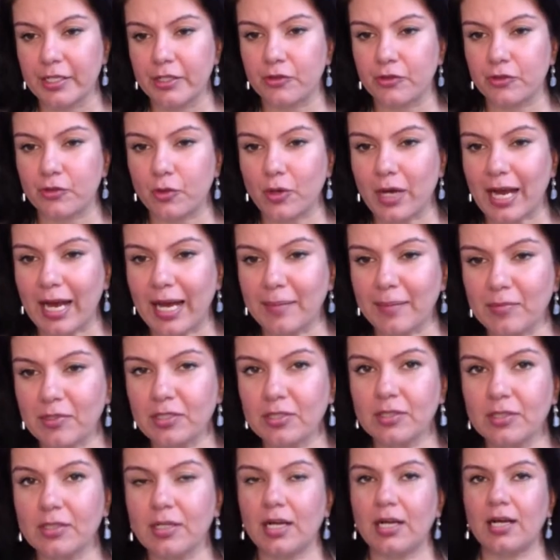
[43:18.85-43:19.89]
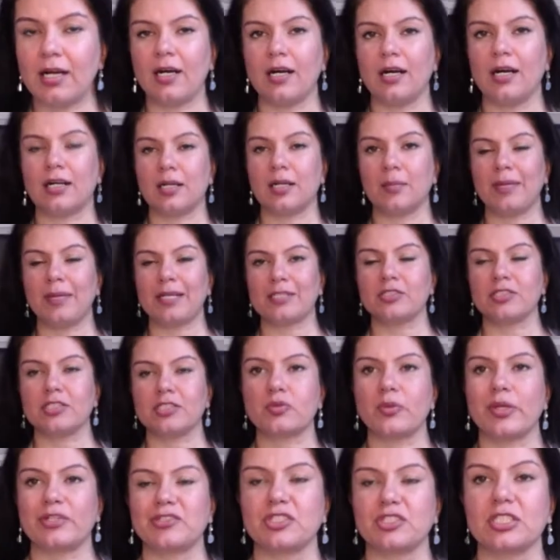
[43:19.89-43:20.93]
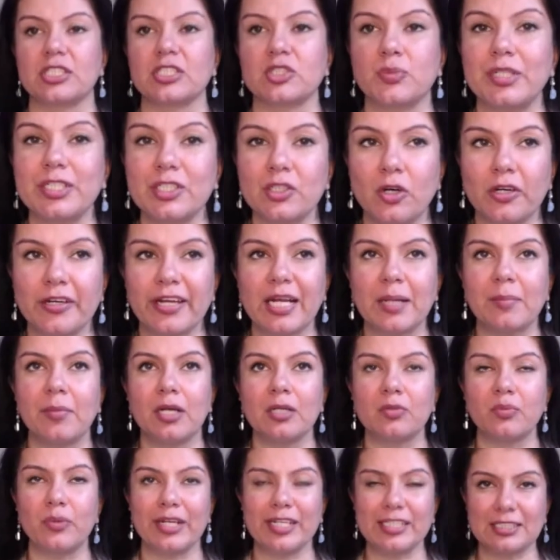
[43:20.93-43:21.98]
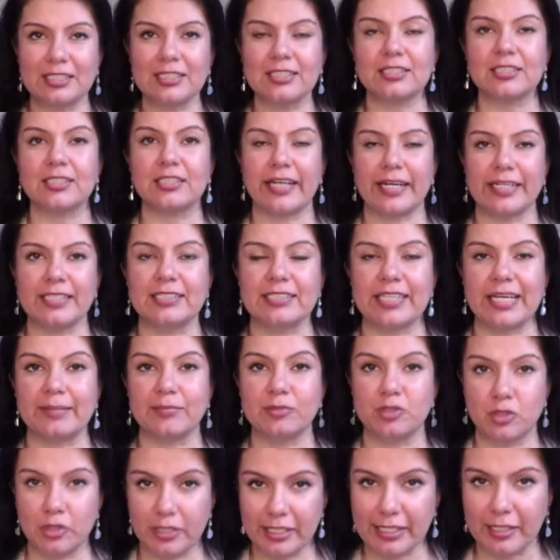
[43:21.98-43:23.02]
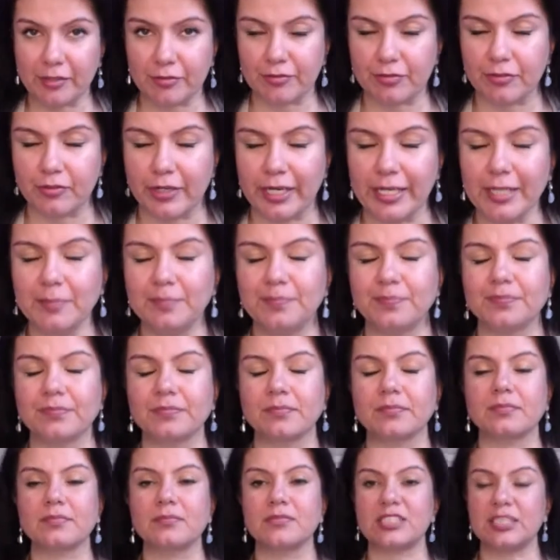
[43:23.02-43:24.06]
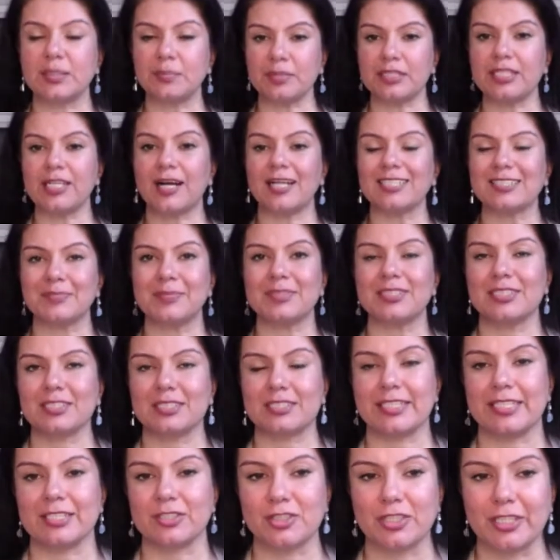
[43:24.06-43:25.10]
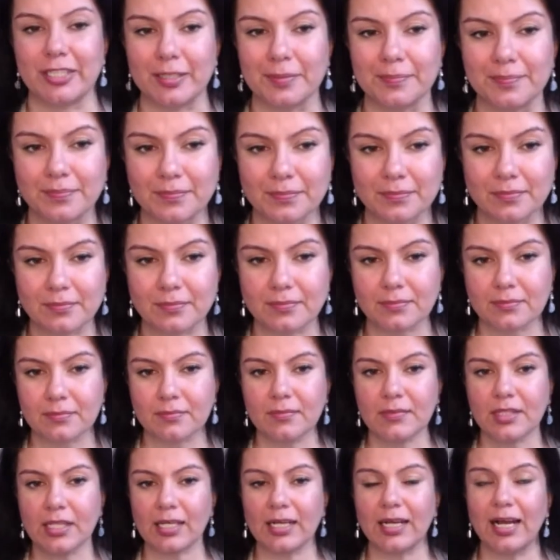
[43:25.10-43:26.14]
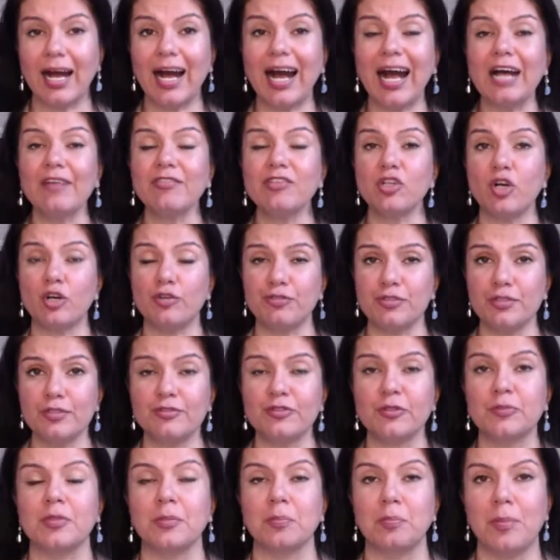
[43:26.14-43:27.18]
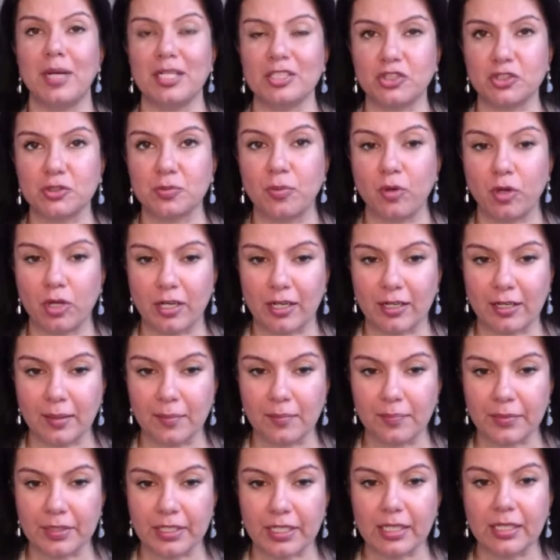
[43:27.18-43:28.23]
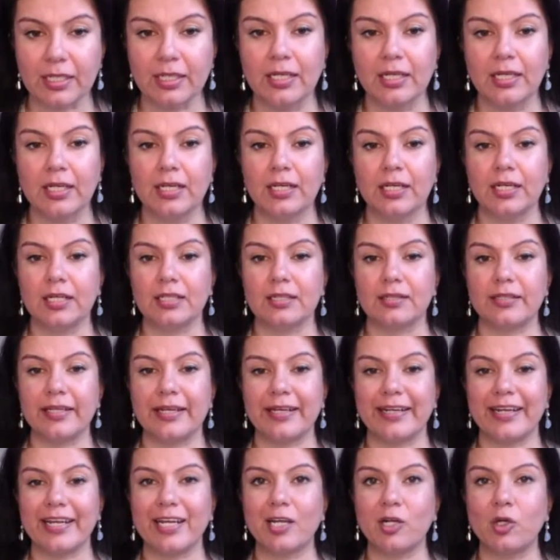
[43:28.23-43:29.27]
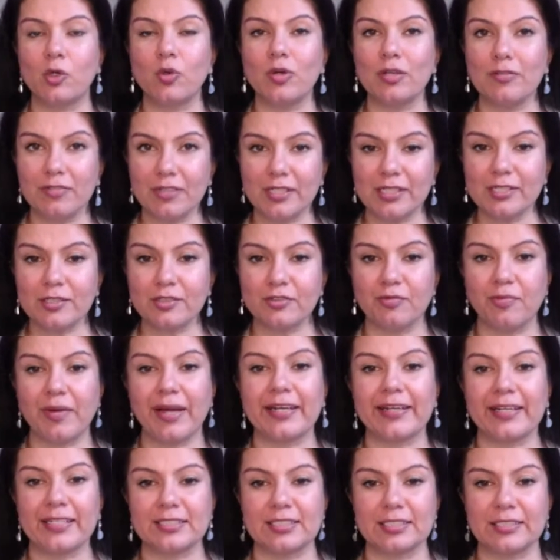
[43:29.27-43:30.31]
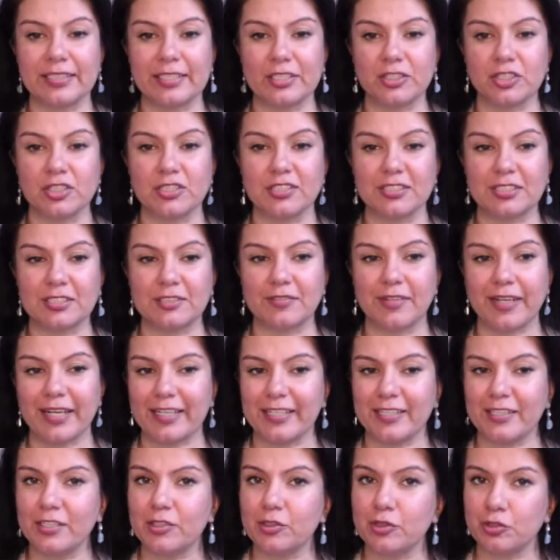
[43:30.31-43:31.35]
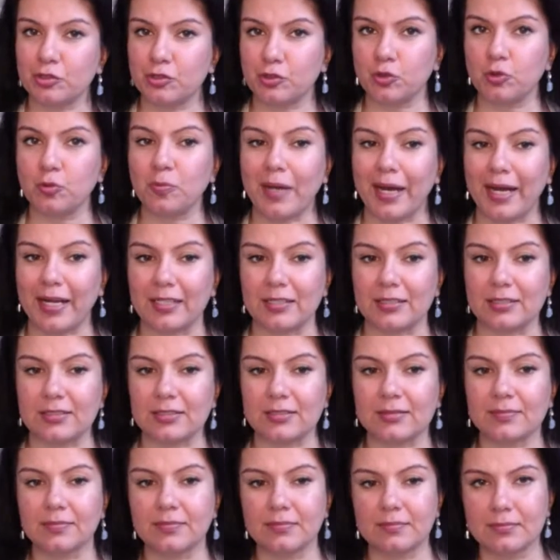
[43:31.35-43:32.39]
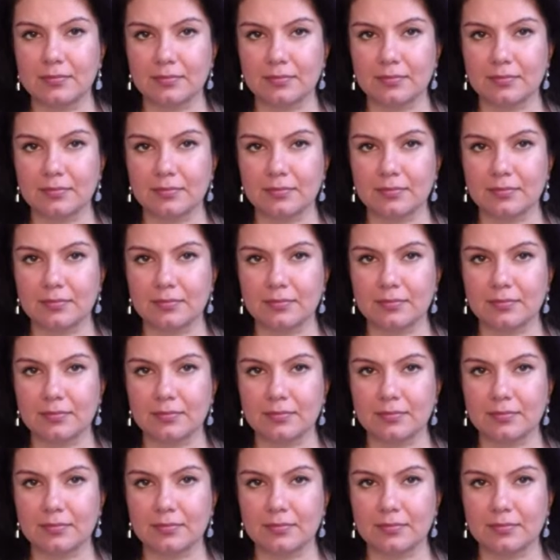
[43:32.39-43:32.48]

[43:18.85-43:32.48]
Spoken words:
So I'm going to come back to this question because we're talking about when is it the right time to leave, right? Somebody asked me this yesterday. I have an offer from a much smaller company. Their equivalent of my resignation is divided into two bands.